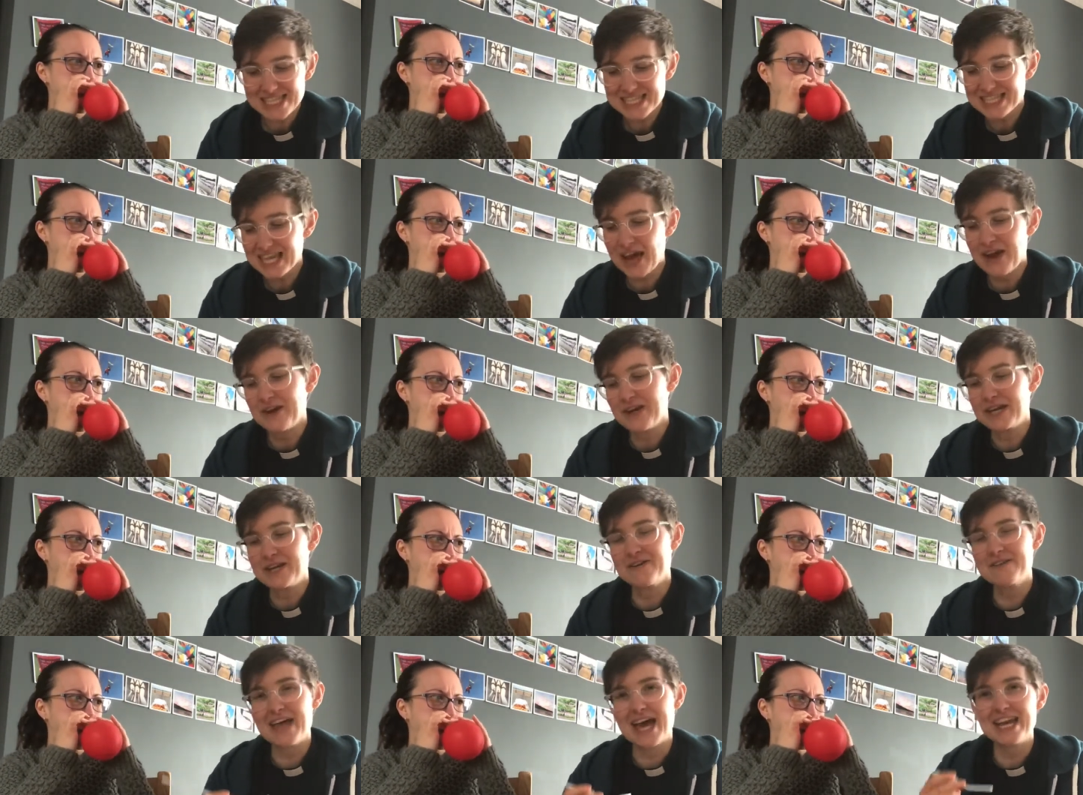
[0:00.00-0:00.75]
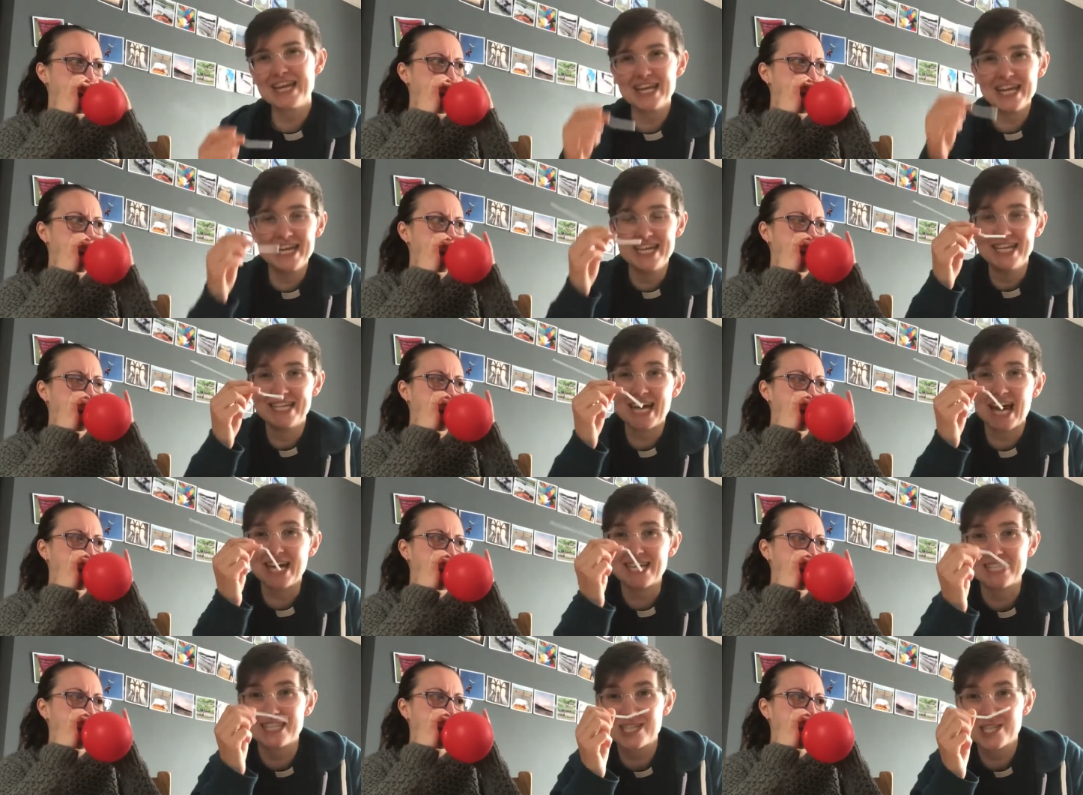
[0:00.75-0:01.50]
Speaker 1: so you then need a
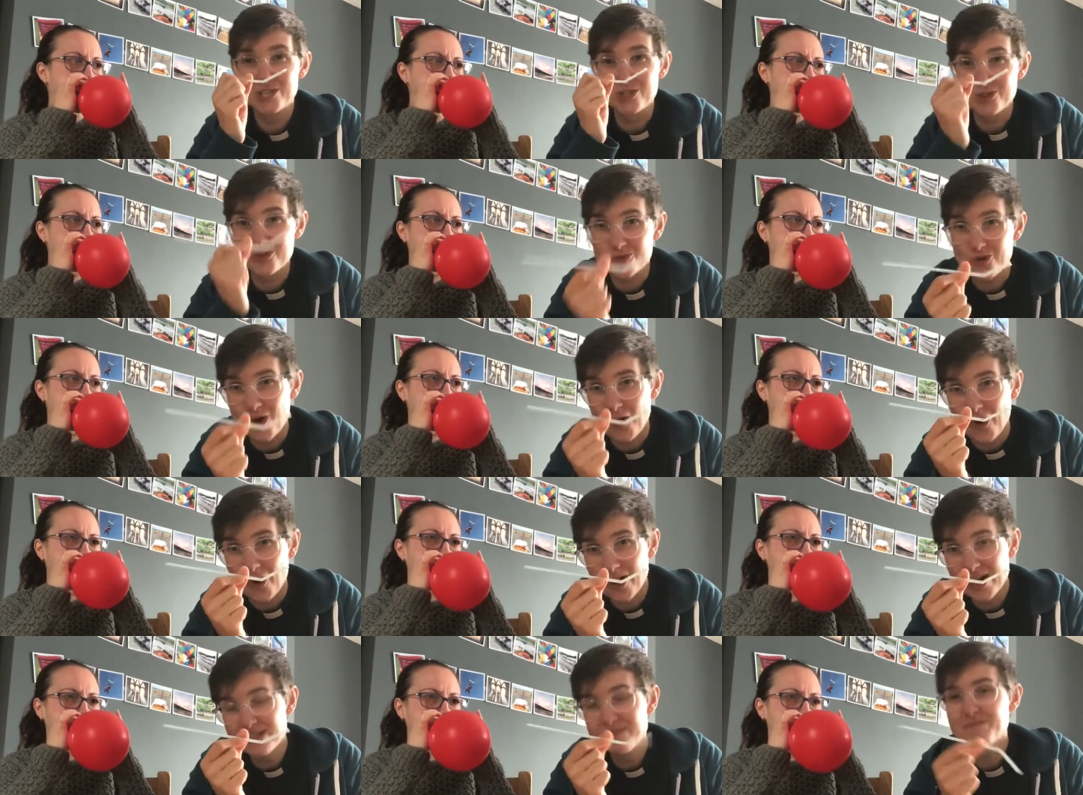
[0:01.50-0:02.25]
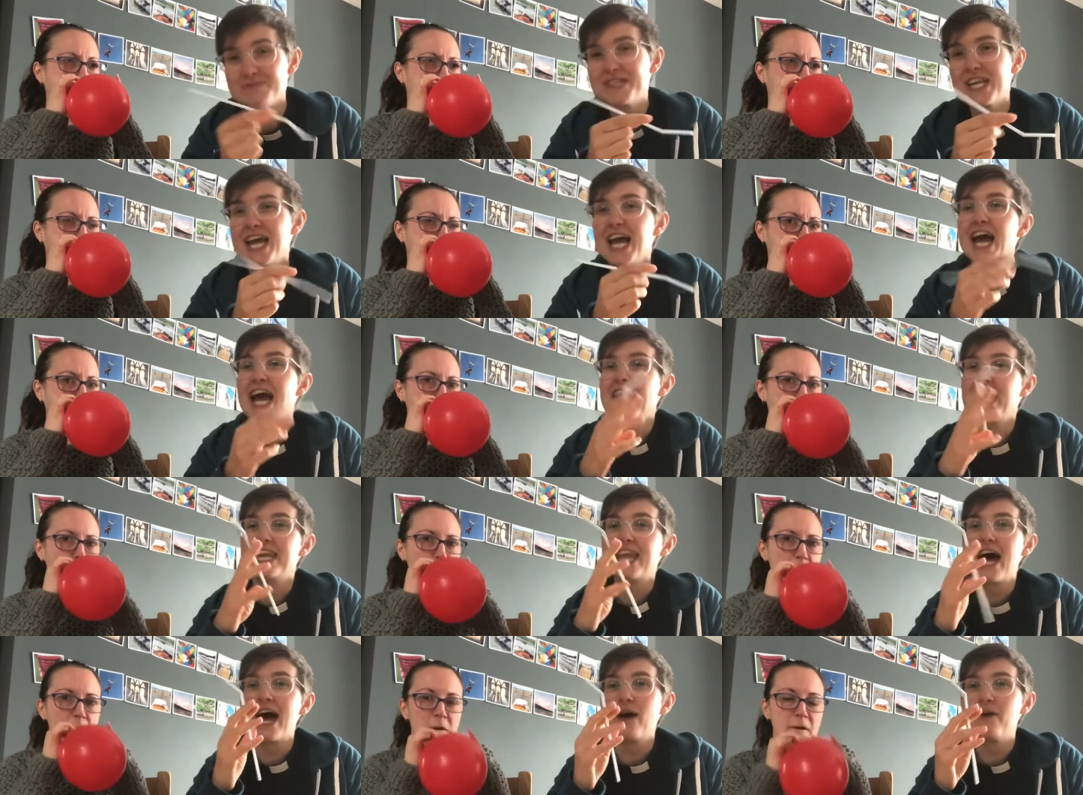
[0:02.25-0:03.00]
straw
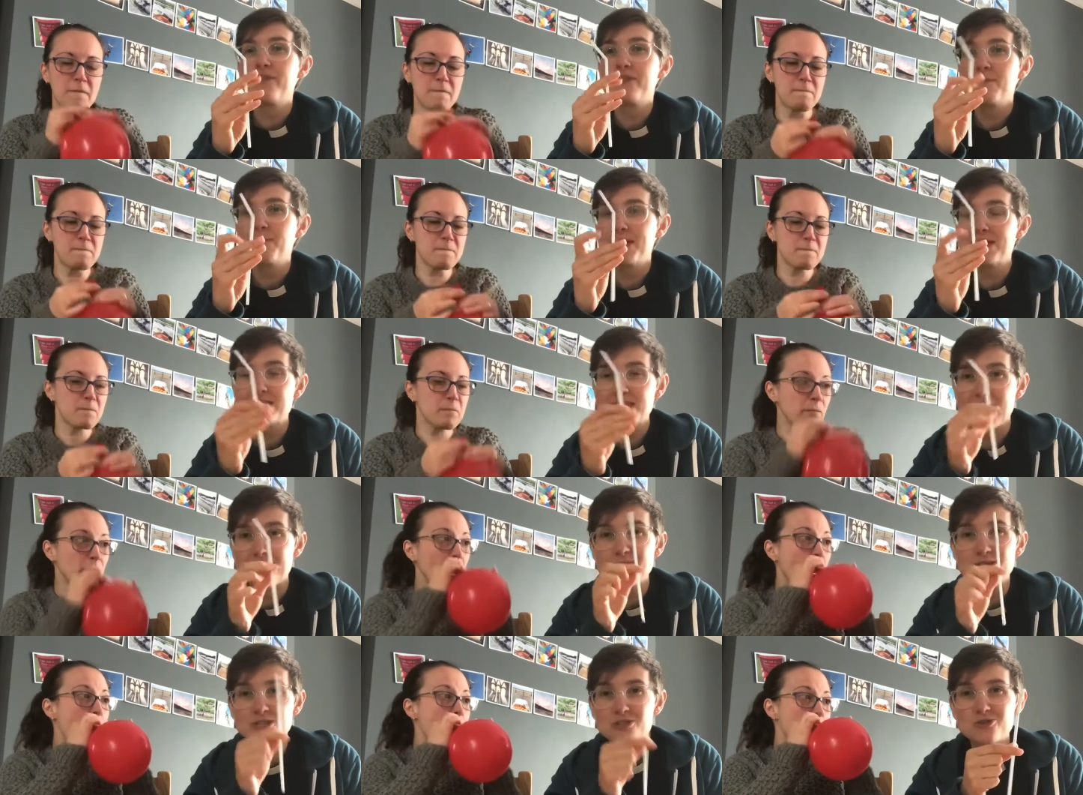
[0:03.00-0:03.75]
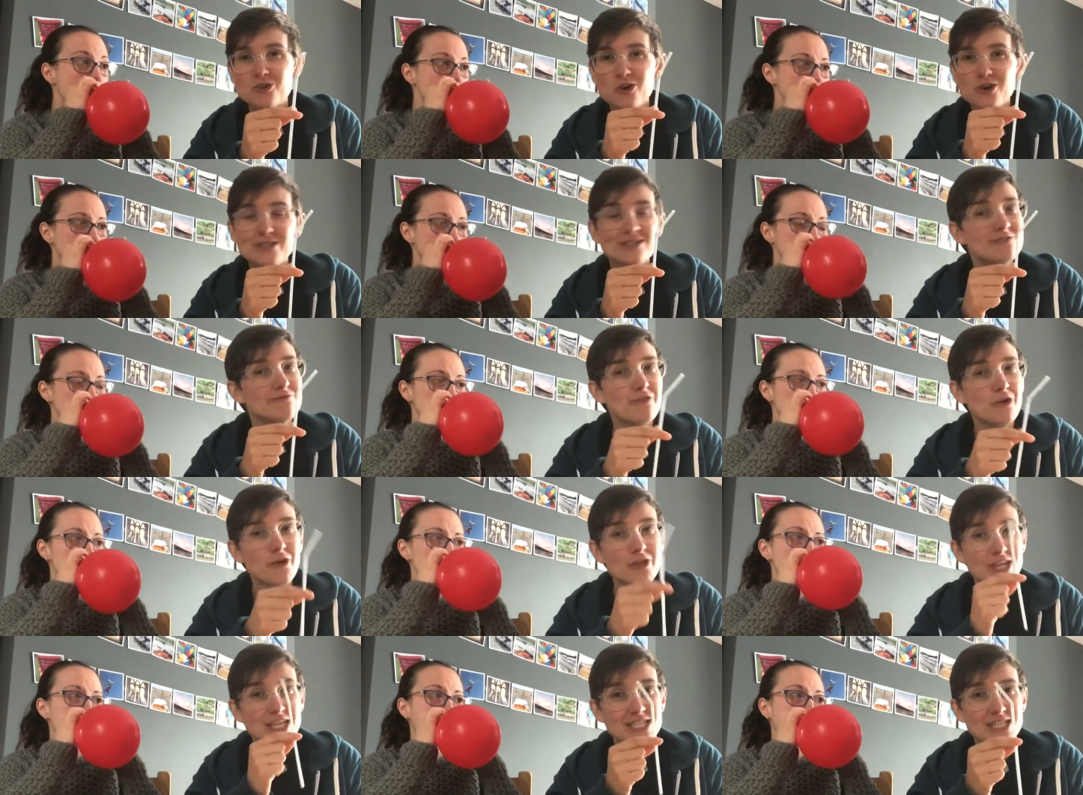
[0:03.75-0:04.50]
now, the best types of straws for
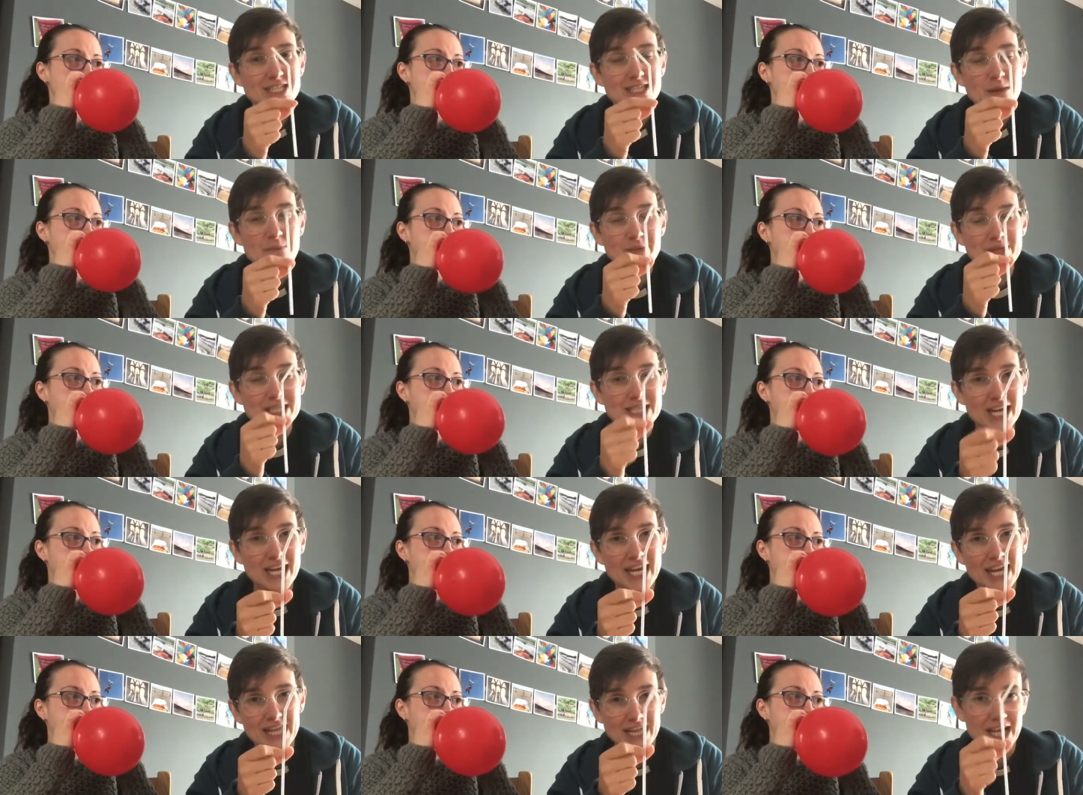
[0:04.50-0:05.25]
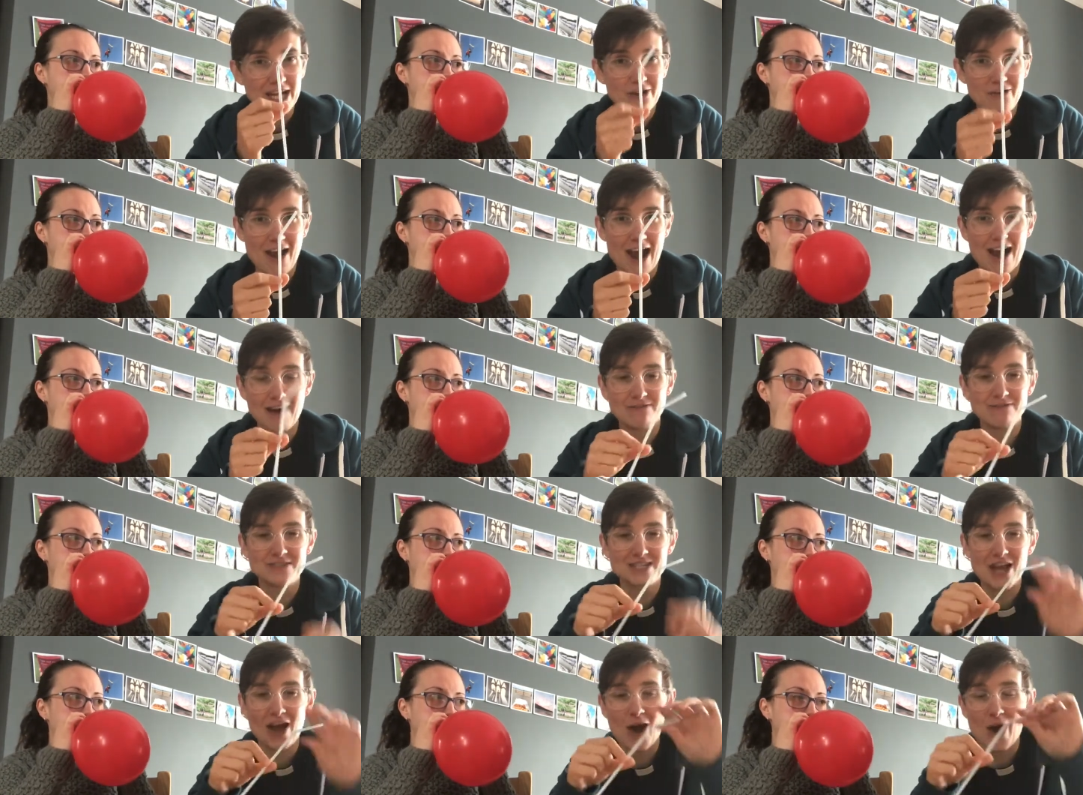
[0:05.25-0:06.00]
this particular craft
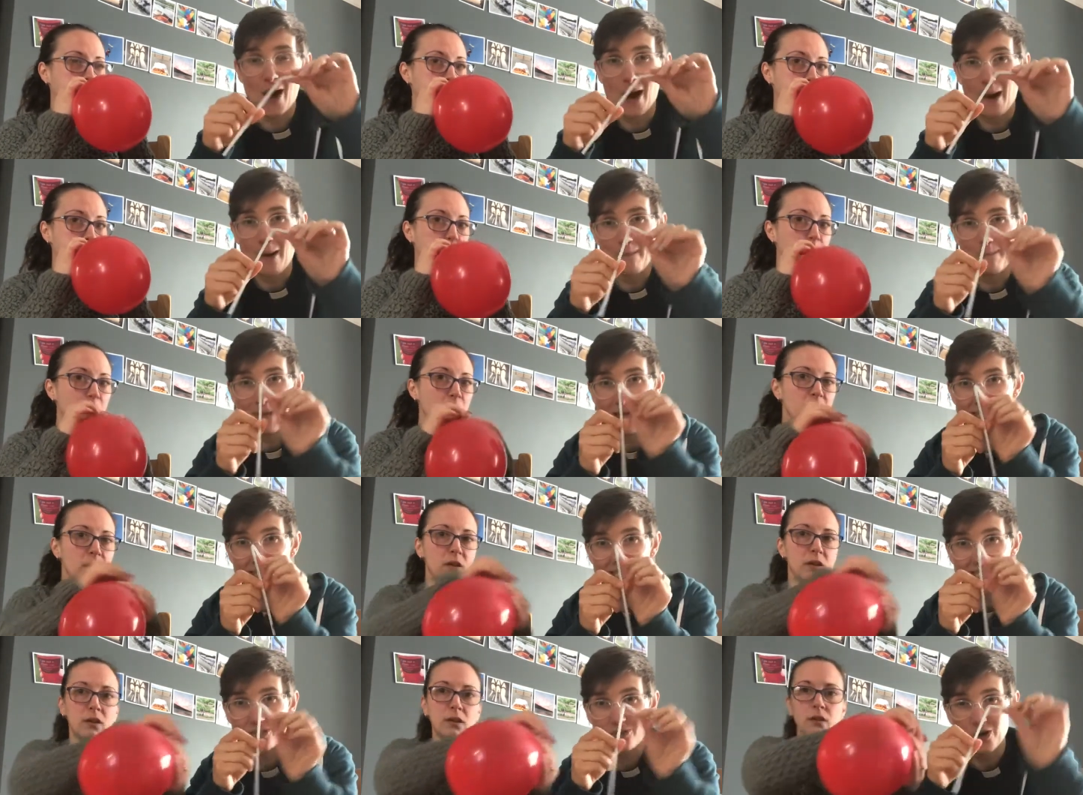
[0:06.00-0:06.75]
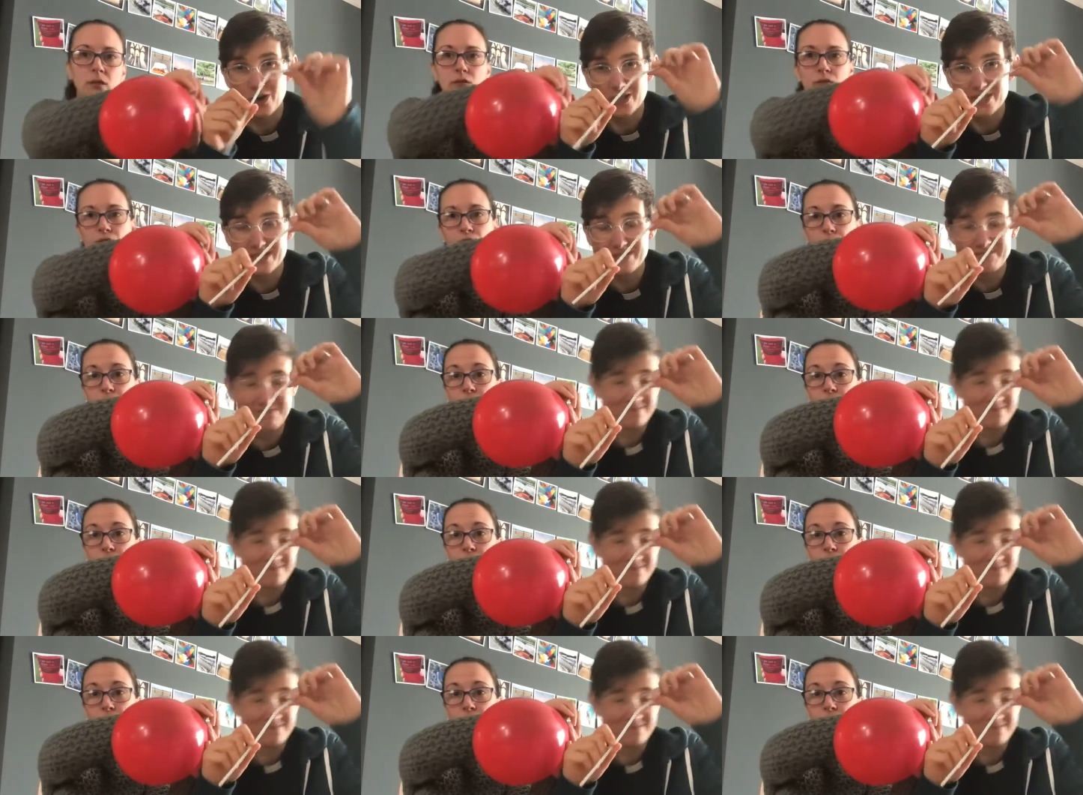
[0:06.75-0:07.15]
are bendy straws.